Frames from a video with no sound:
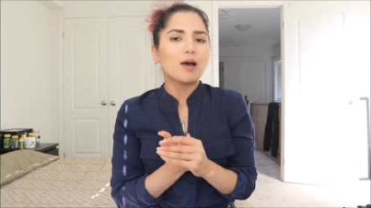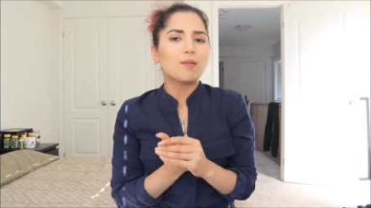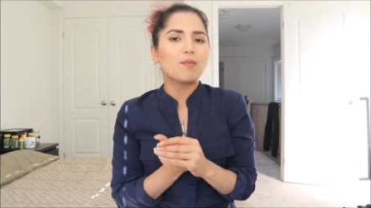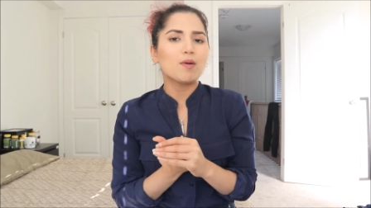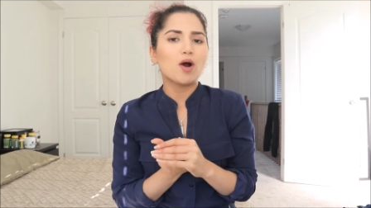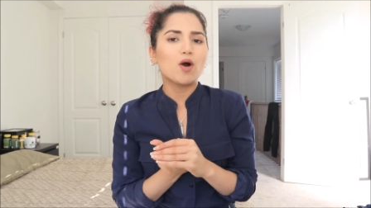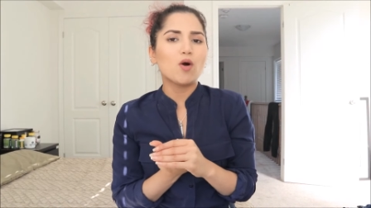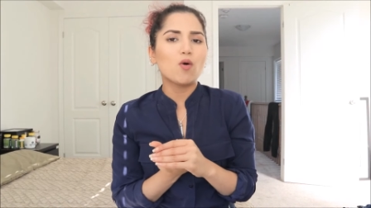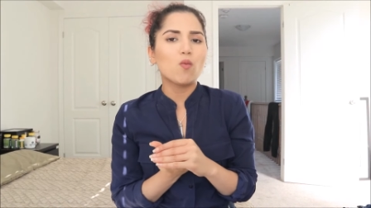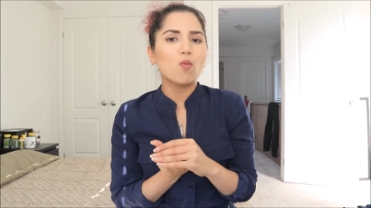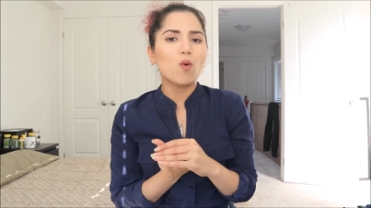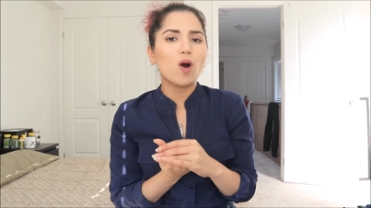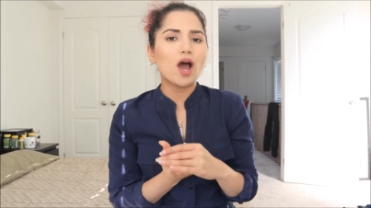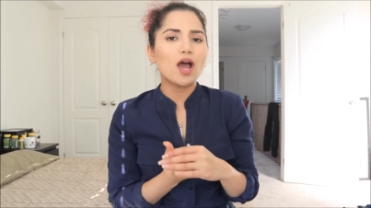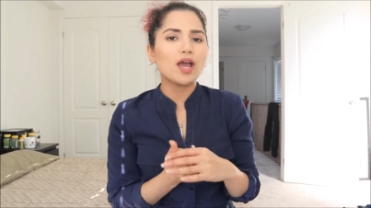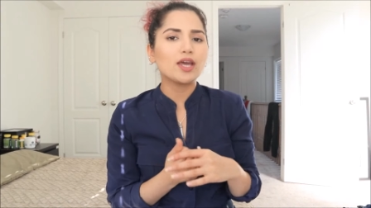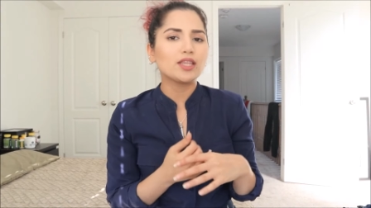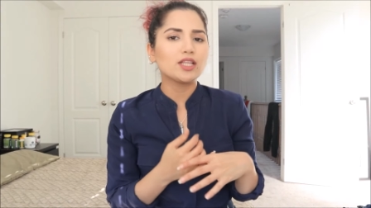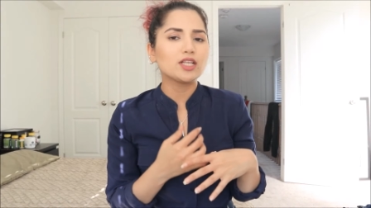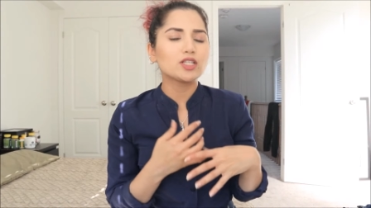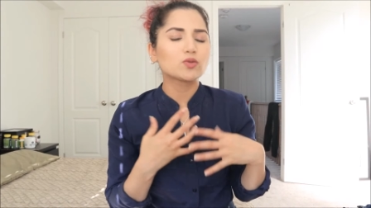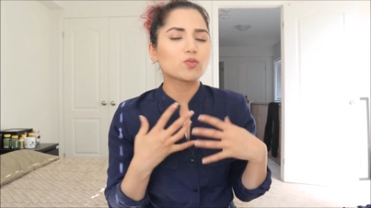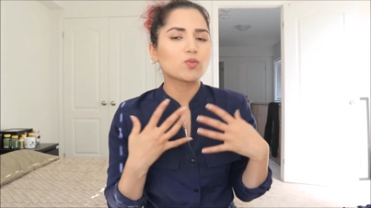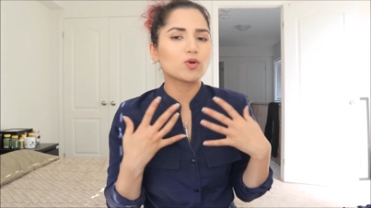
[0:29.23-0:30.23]
about why
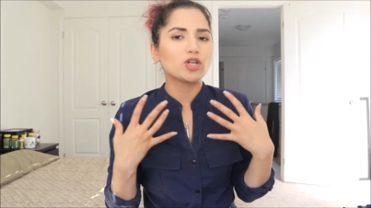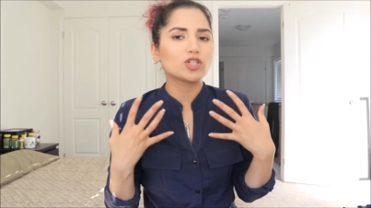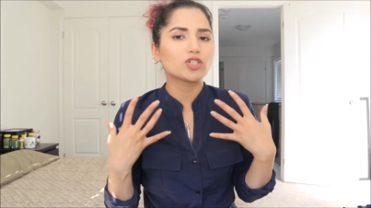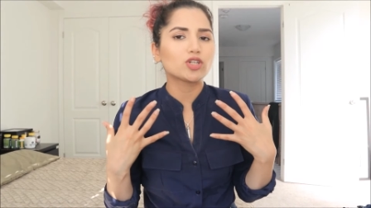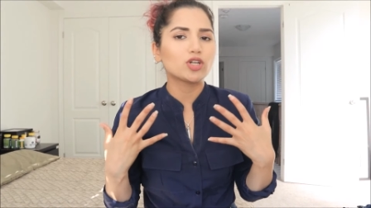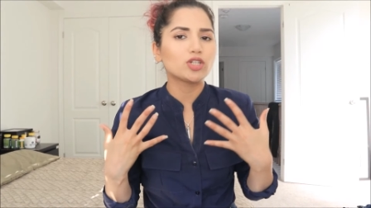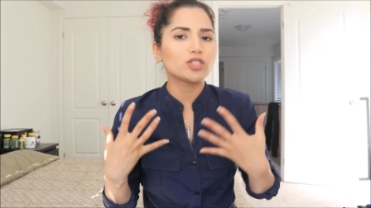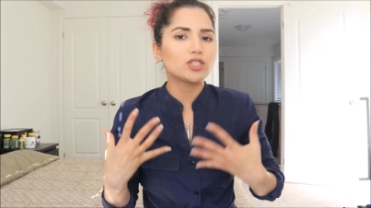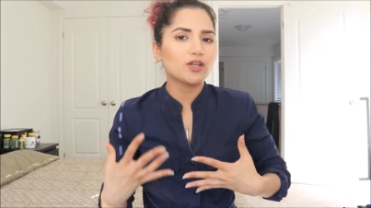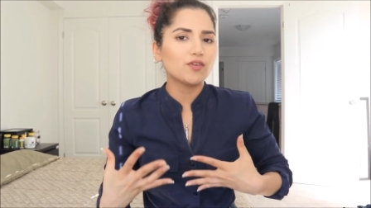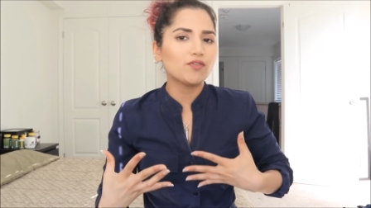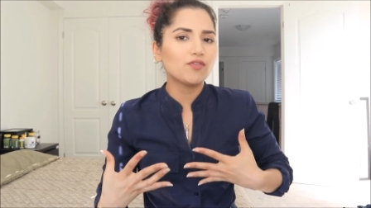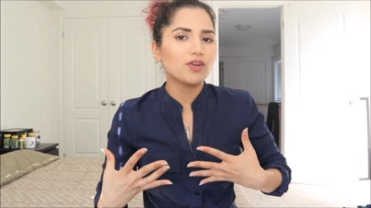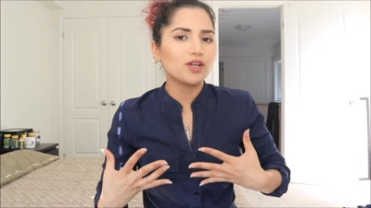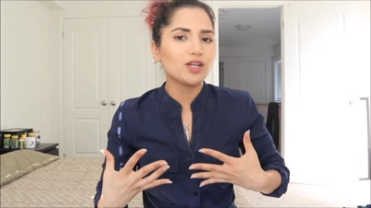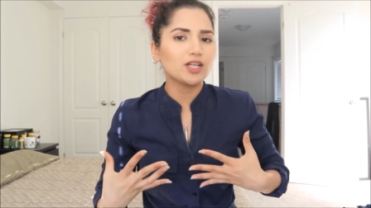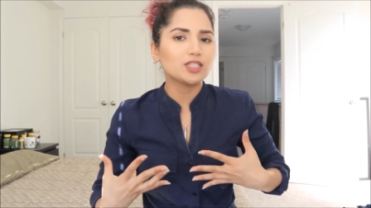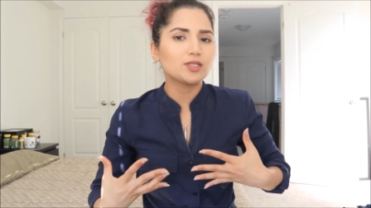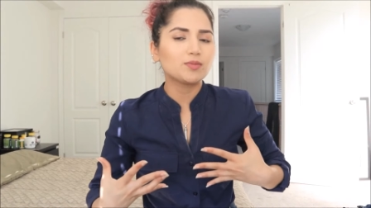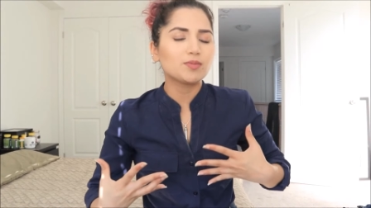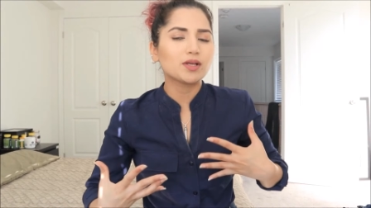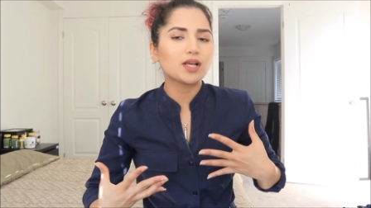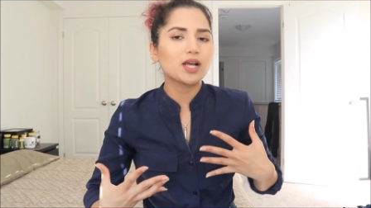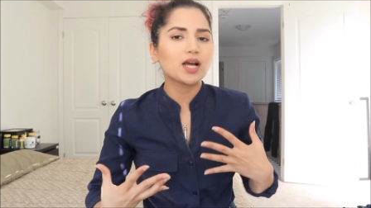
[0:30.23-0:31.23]
these words are different,
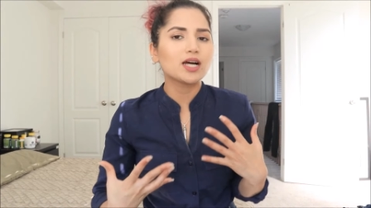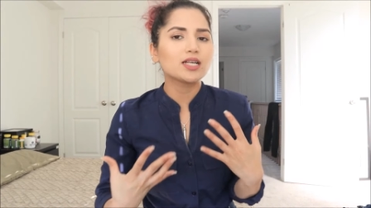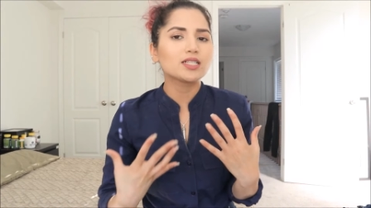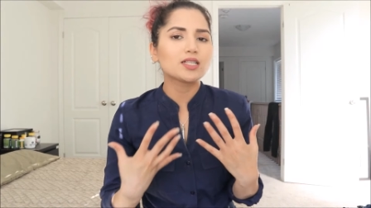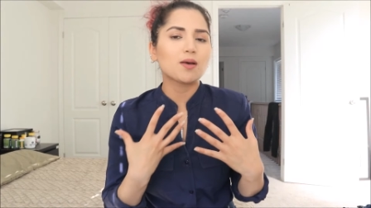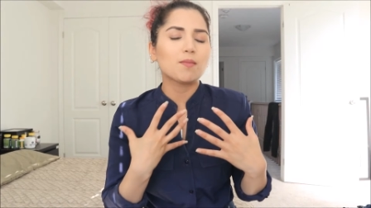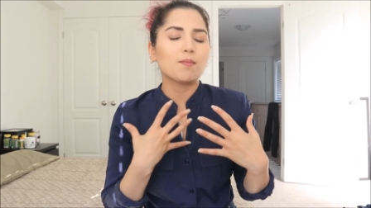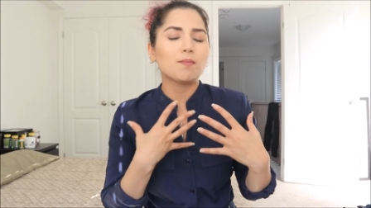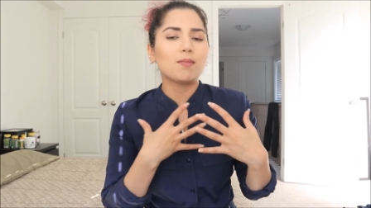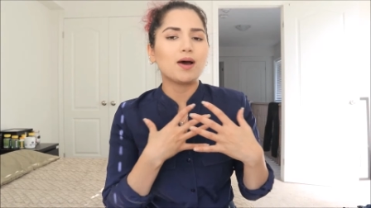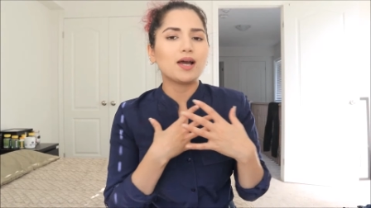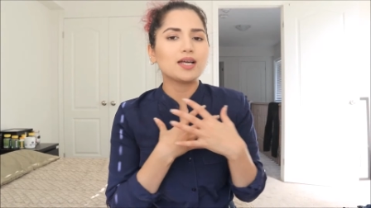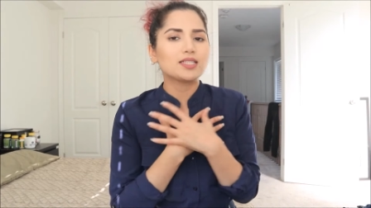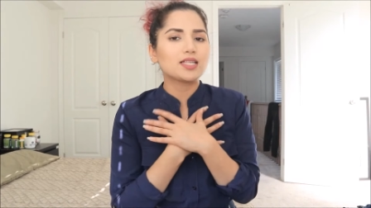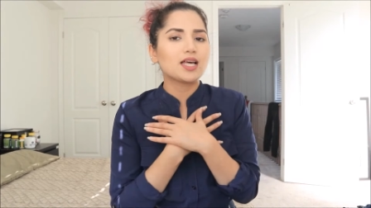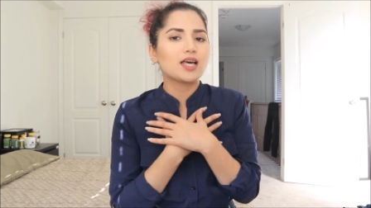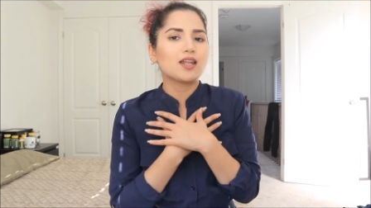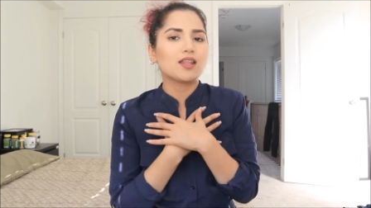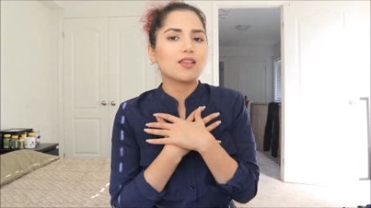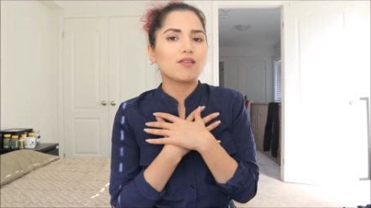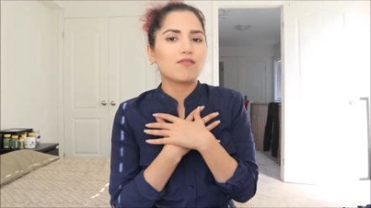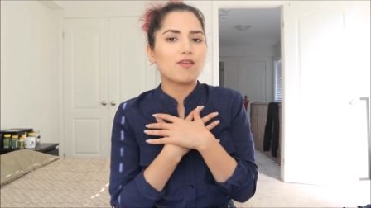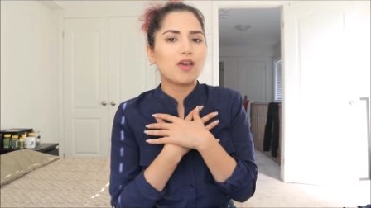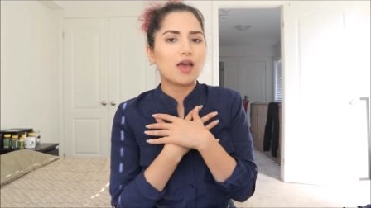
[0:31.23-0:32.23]
it's because my side
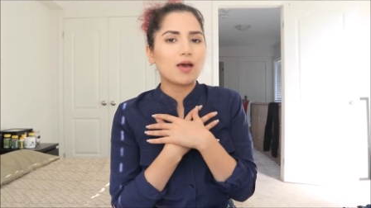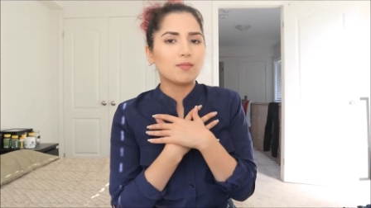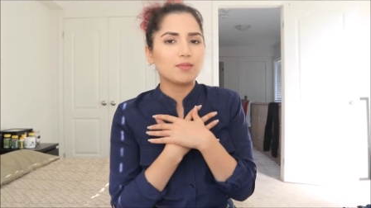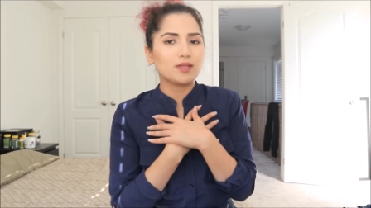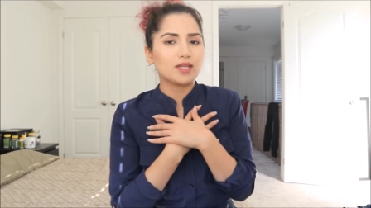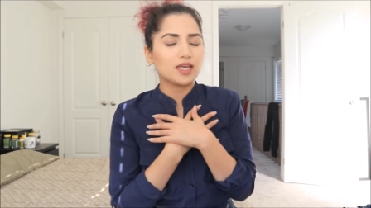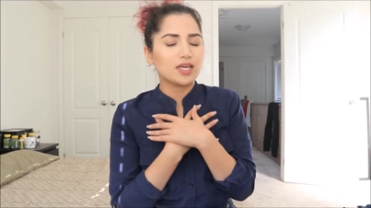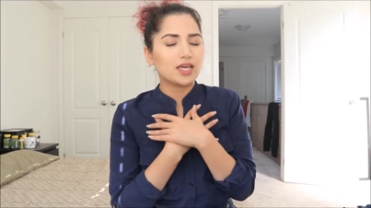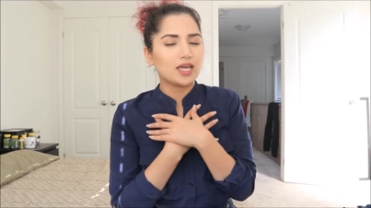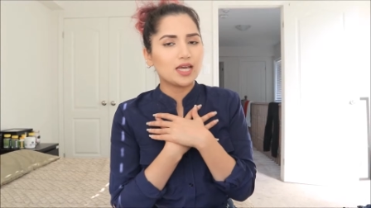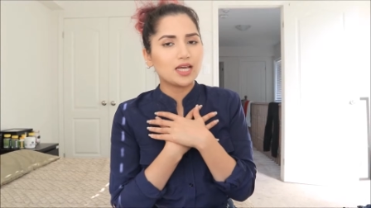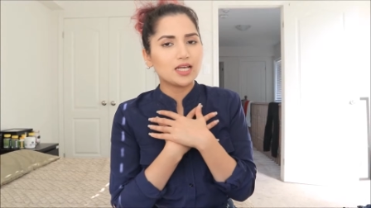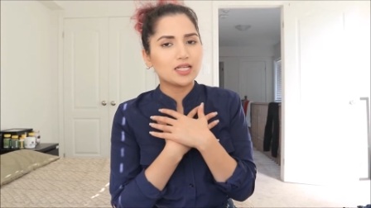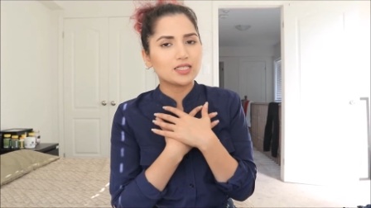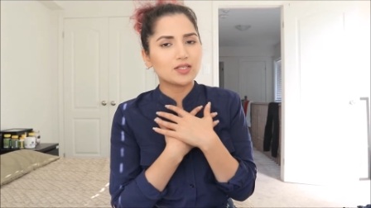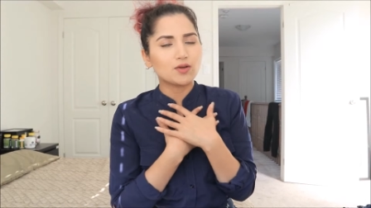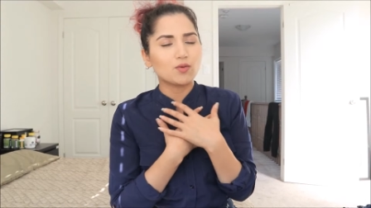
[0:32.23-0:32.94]
of the family is,